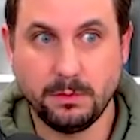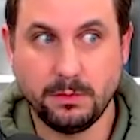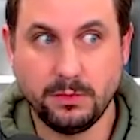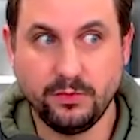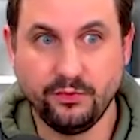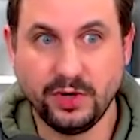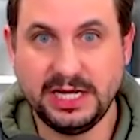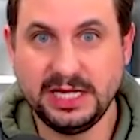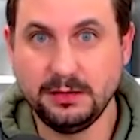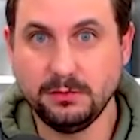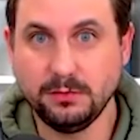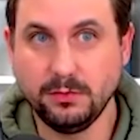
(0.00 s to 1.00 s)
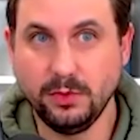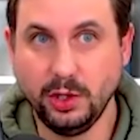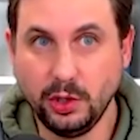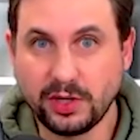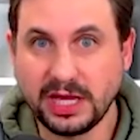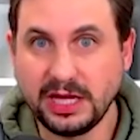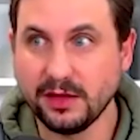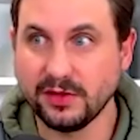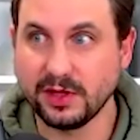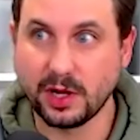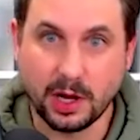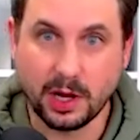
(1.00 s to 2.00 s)
really looking at the
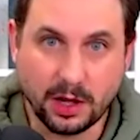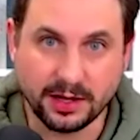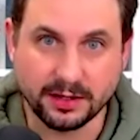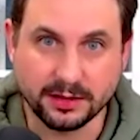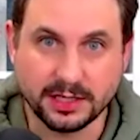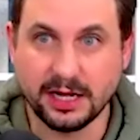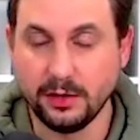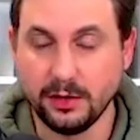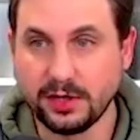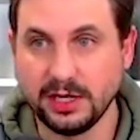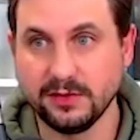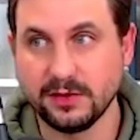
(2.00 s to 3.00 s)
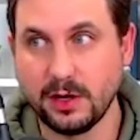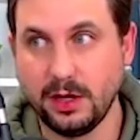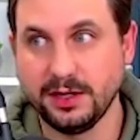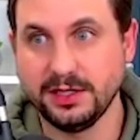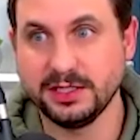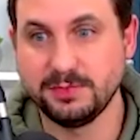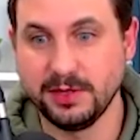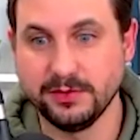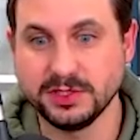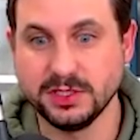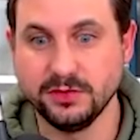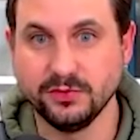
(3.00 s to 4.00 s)
client and looking at the client
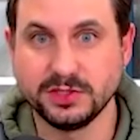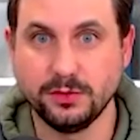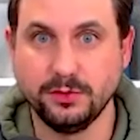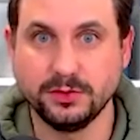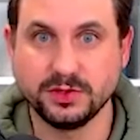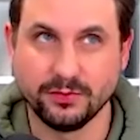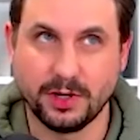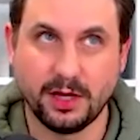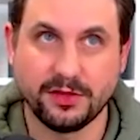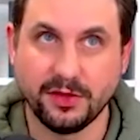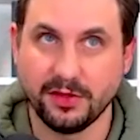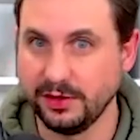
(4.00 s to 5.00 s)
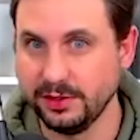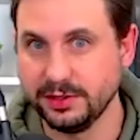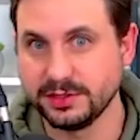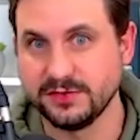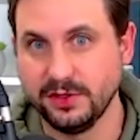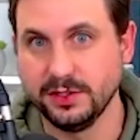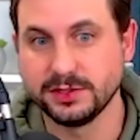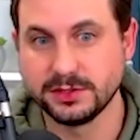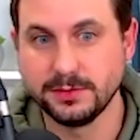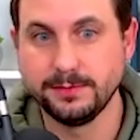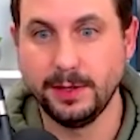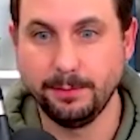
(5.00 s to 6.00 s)
experience and the results rather than us first,
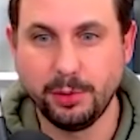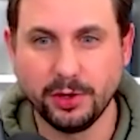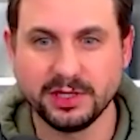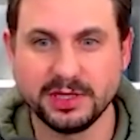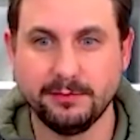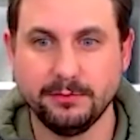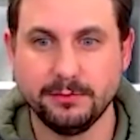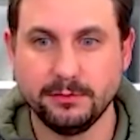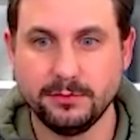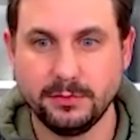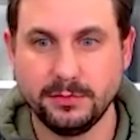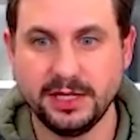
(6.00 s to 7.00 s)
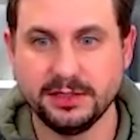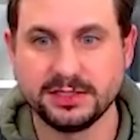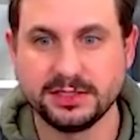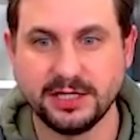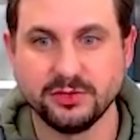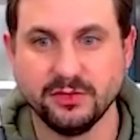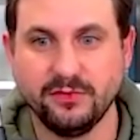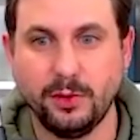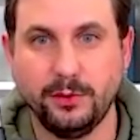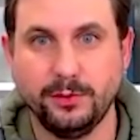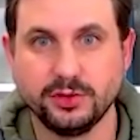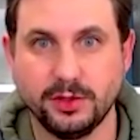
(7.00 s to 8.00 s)
and putting them at the center of
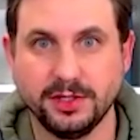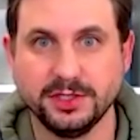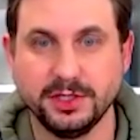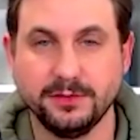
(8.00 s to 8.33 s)
what we're trying to do.